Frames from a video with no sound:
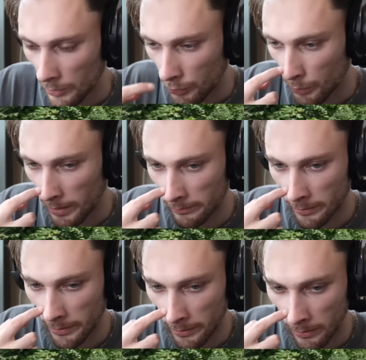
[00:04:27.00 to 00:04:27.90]
Do you ever
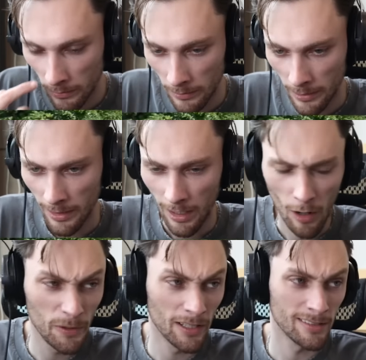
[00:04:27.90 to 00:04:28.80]
go? I
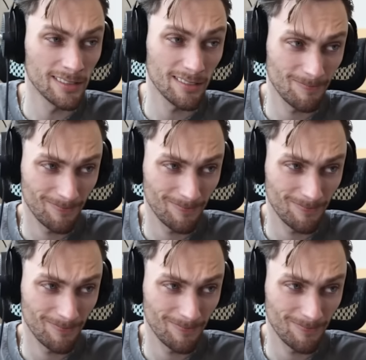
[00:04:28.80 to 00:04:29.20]
hope you guys